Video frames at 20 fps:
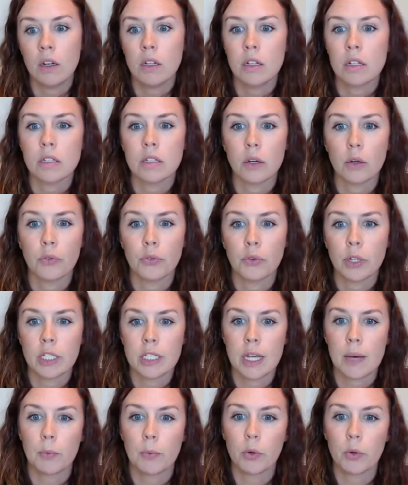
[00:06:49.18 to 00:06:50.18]
So for
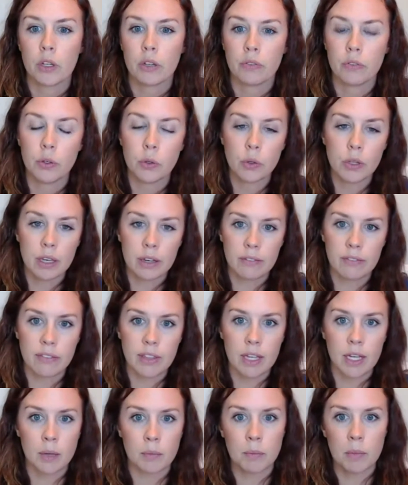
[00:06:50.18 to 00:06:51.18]
example, if you give
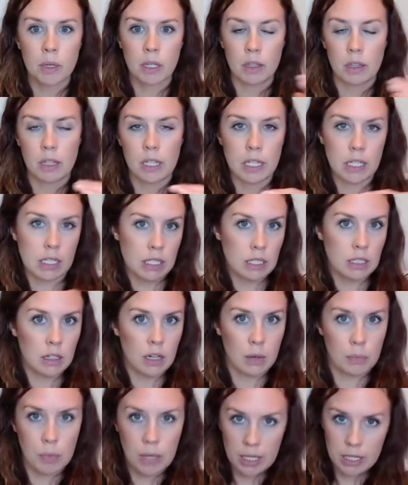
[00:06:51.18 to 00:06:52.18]
them these
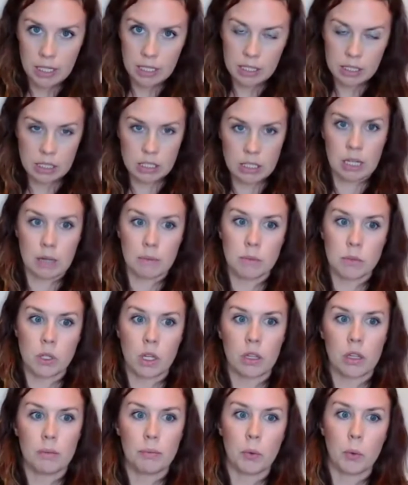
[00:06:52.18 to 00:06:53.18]
opinion stems
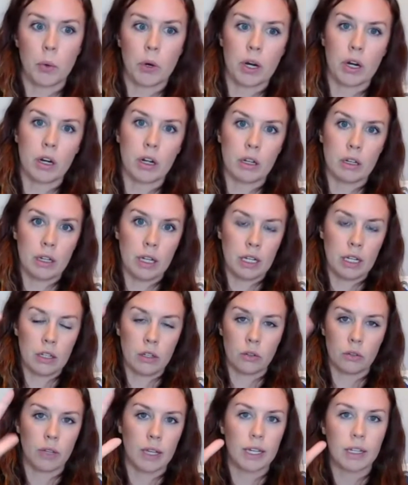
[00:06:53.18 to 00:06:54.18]
on the board and
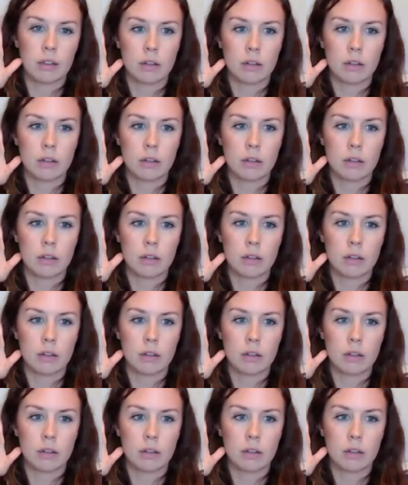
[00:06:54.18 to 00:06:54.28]
you